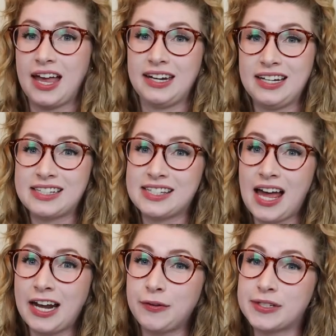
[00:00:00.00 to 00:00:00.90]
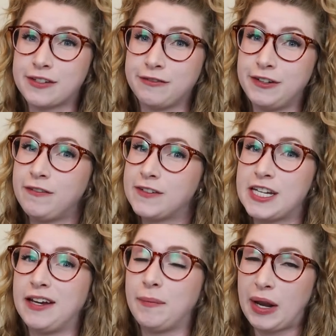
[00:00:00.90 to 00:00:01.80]
and it said it was a
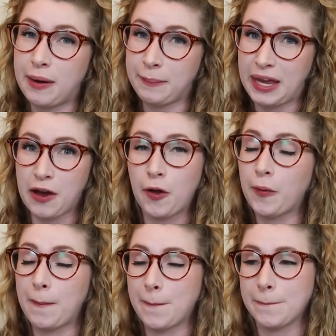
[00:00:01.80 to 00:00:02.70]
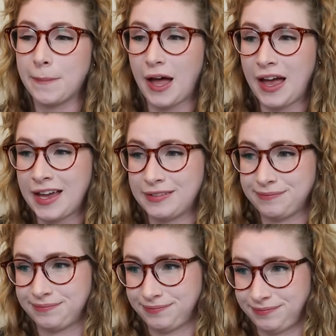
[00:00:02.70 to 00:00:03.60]
15 minute meal, but
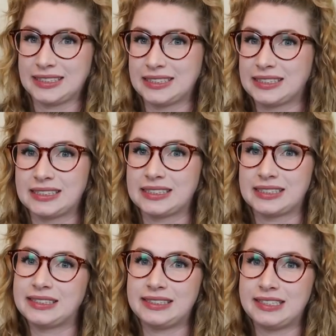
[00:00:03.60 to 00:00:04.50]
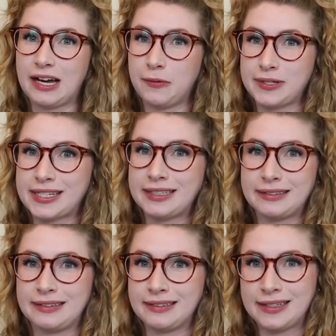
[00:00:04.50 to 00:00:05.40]
that wasn't
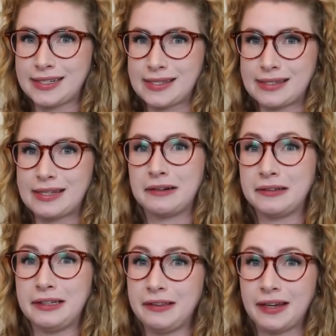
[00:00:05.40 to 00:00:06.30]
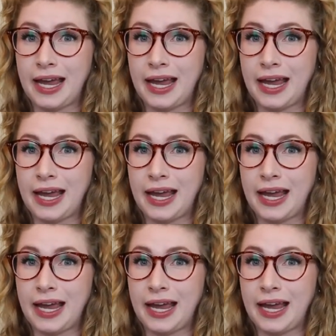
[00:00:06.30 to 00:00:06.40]
necessarily the